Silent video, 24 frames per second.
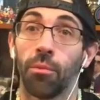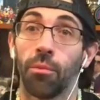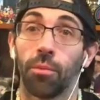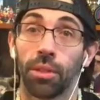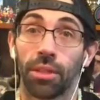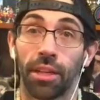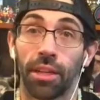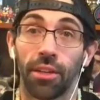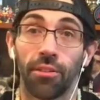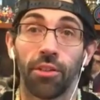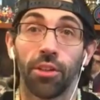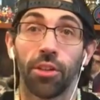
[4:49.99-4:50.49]

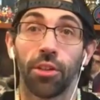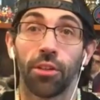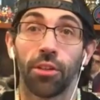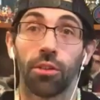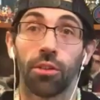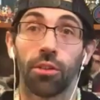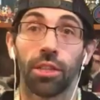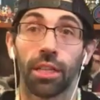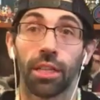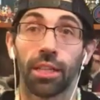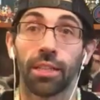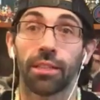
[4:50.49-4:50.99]
But David
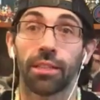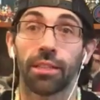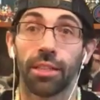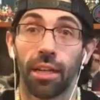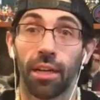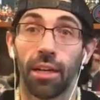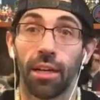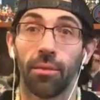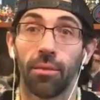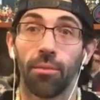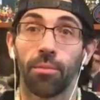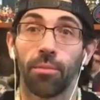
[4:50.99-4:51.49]
Jiricek's
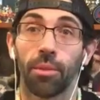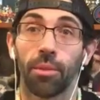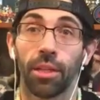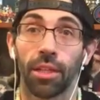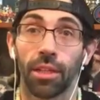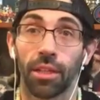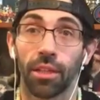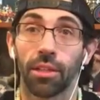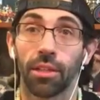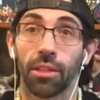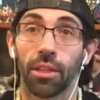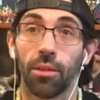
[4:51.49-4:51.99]
time
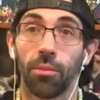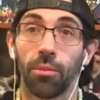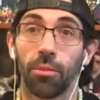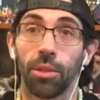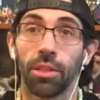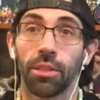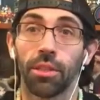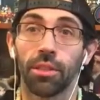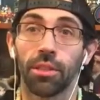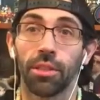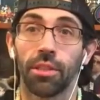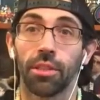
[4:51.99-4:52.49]
in
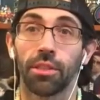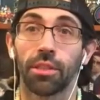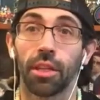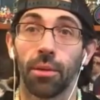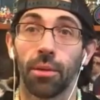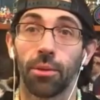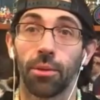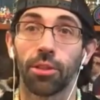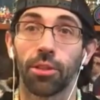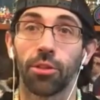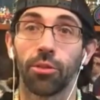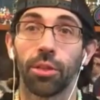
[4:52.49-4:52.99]
Columbus is
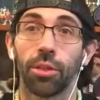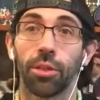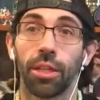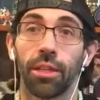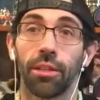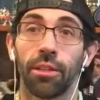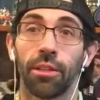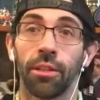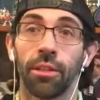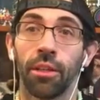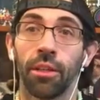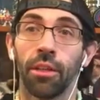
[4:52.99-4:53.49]
coming to an
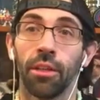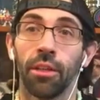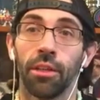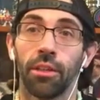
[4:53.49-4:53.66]
end.